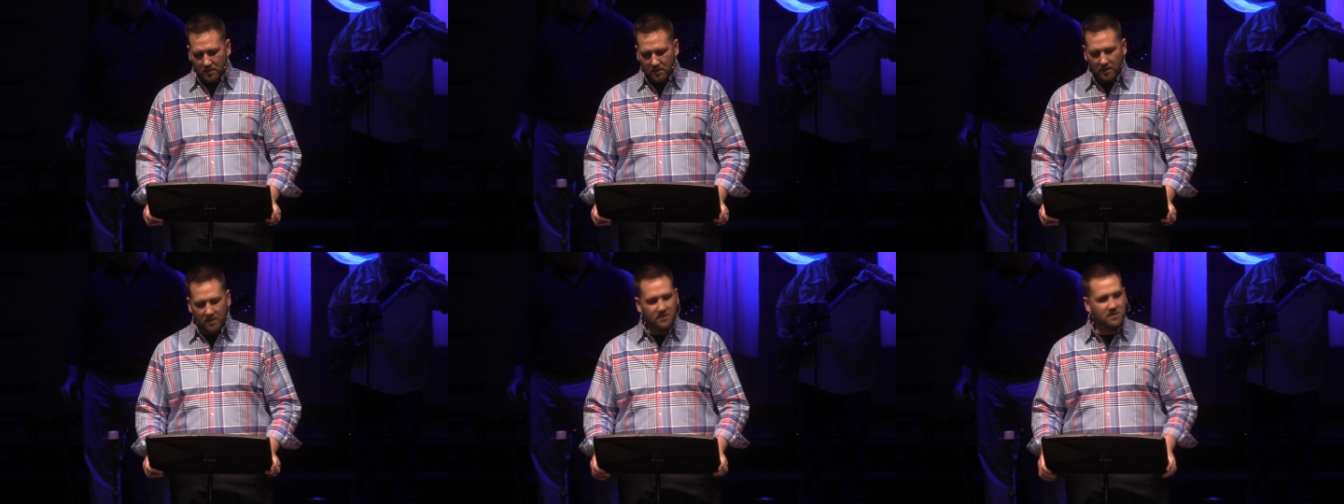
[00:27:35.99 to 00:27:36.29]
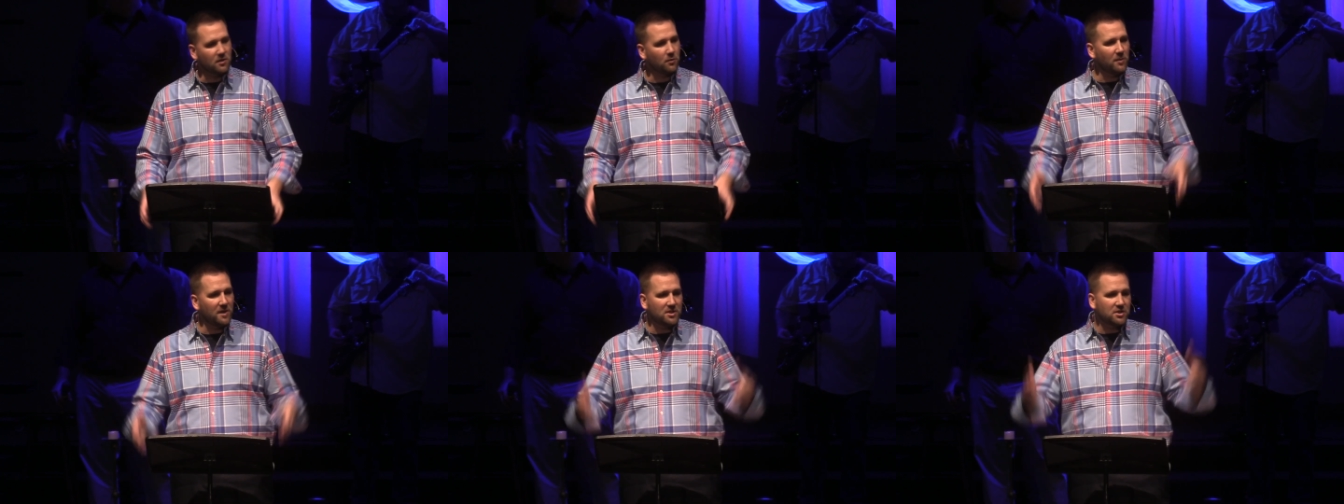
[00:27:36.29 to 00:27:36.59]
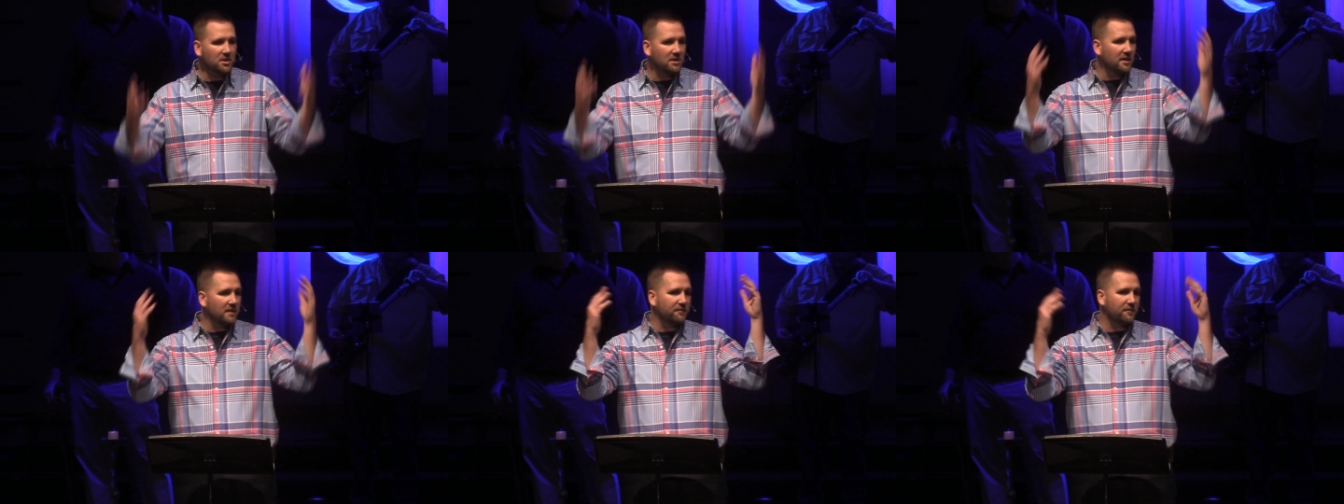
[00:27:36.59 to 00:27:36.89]
And so we
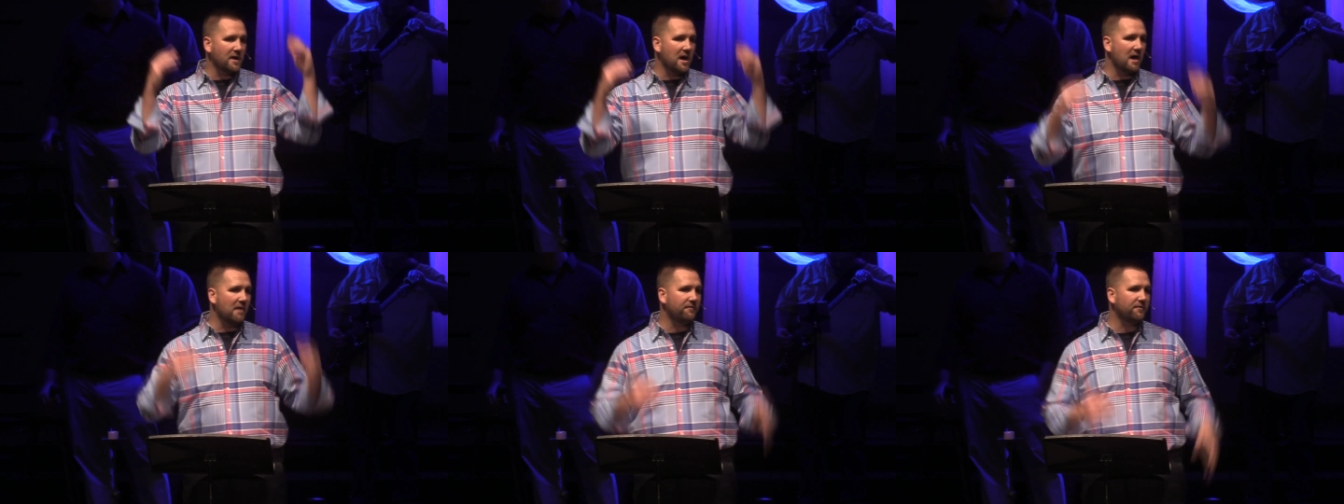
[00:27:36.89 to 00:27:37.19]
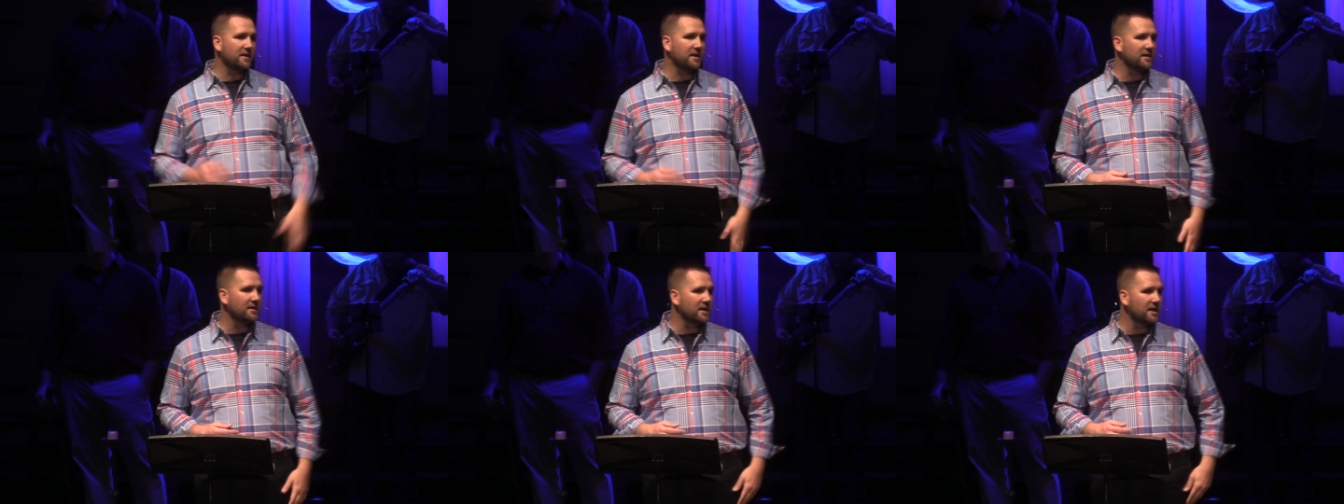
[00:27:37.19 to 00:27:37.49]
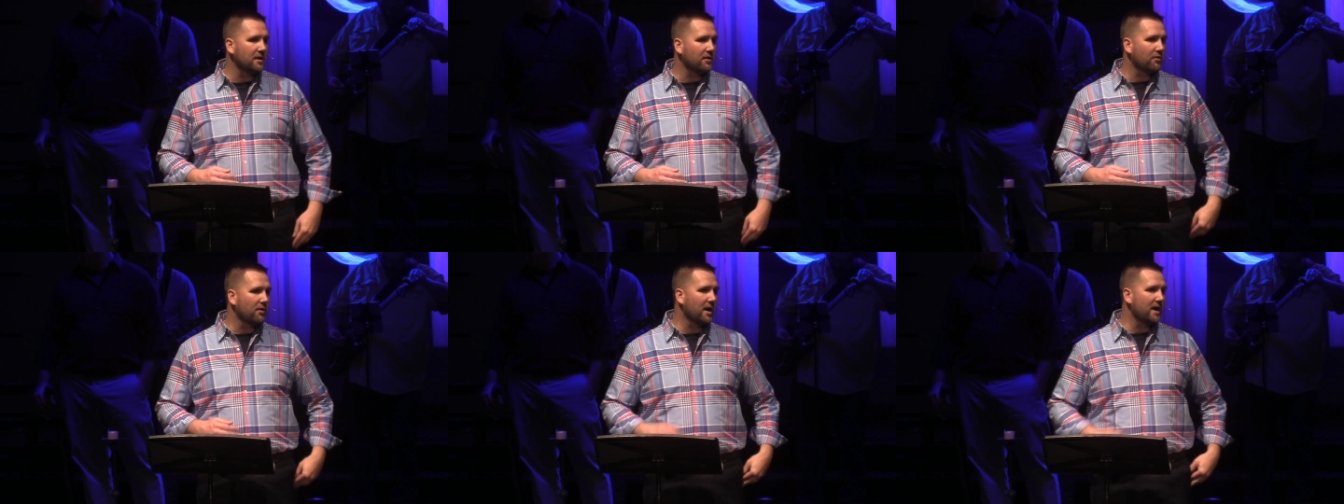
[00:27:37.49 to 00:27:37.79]
should live confidently
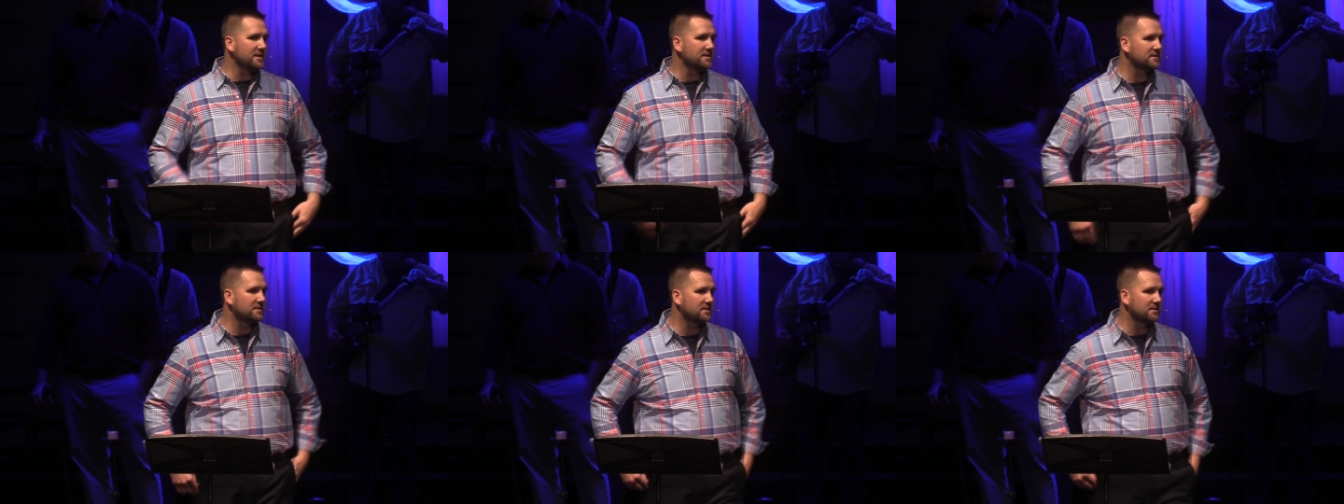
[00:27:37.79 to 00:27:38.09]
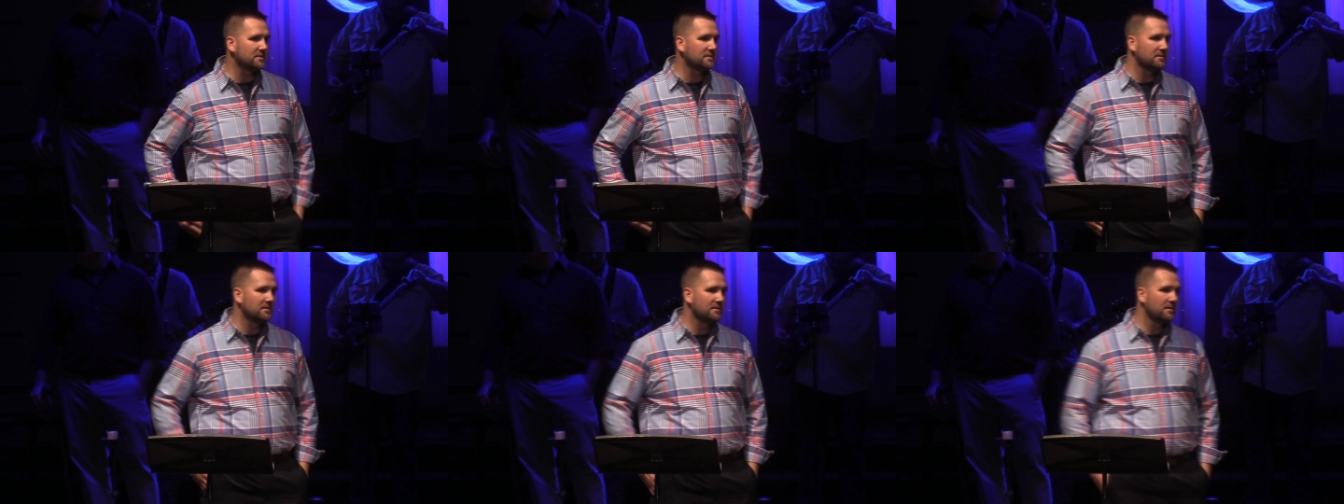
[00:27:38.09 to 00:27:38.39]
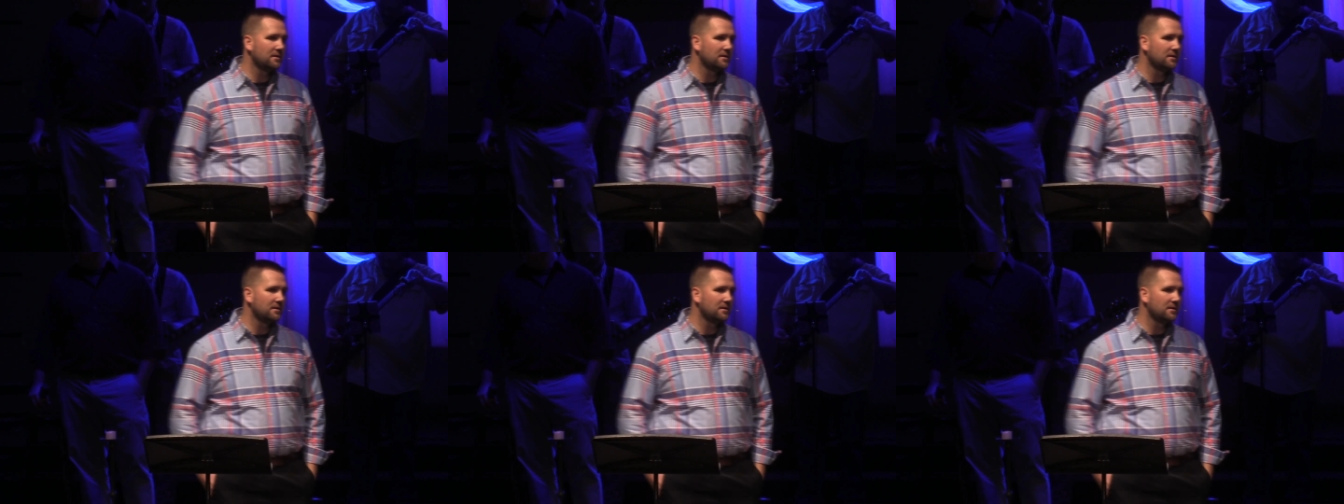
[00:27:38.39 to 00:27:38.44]
in Christ.